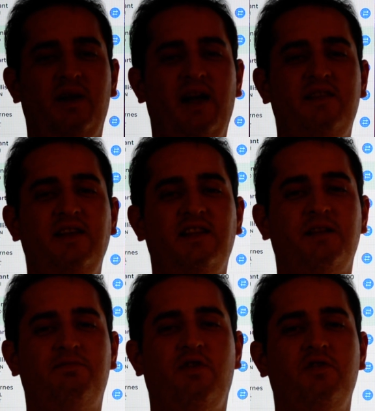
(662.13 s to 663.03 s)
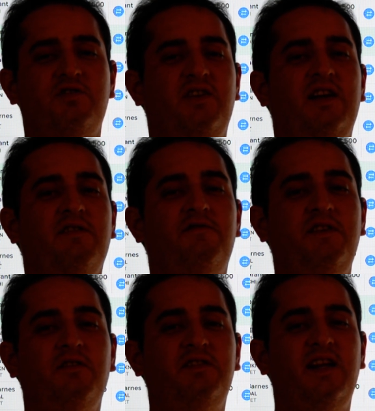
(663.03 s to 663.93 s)
and I think the pros are going to have a
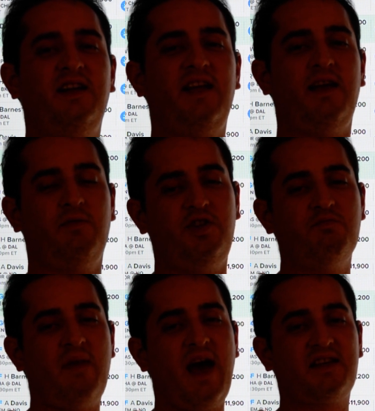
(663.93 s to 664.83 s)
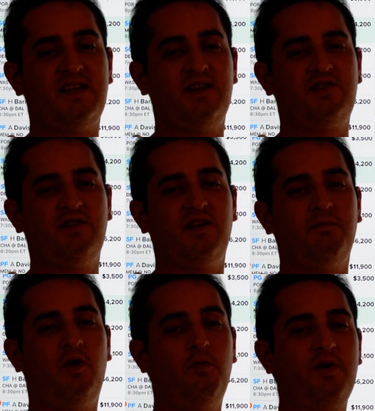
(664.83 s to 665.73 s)
field day today. When you max enter and
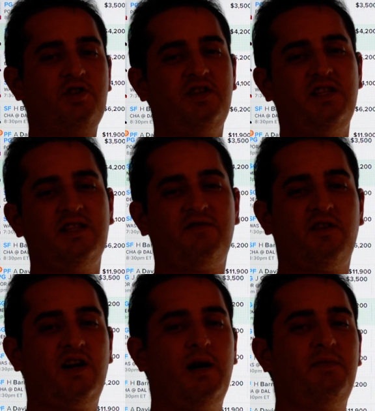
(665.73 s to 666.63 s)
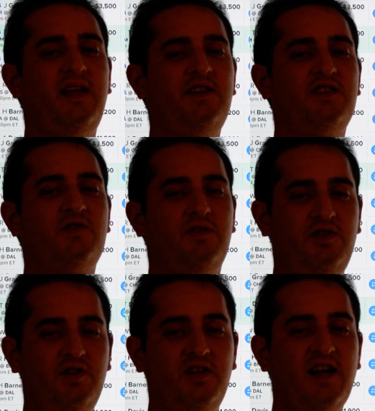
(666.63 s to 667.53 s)
a whole bunch of these different combinations with
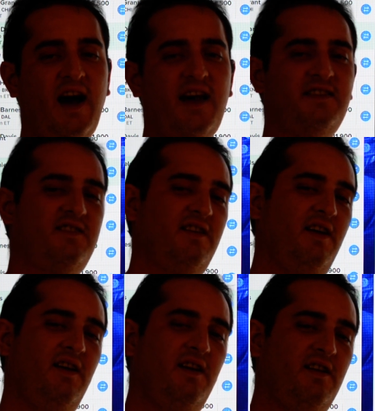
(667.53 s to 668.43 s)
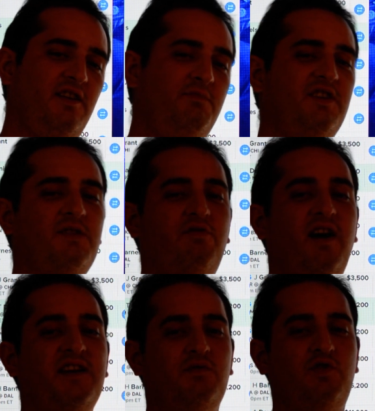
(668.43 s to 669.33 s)
good guys, you'd be
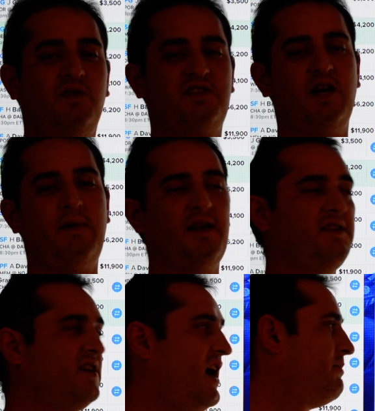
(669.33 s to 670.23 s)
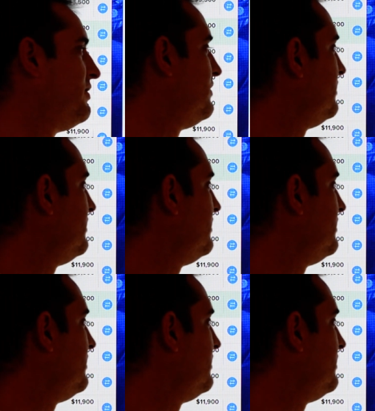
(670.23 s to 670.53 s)
surprised which ones come out at the top.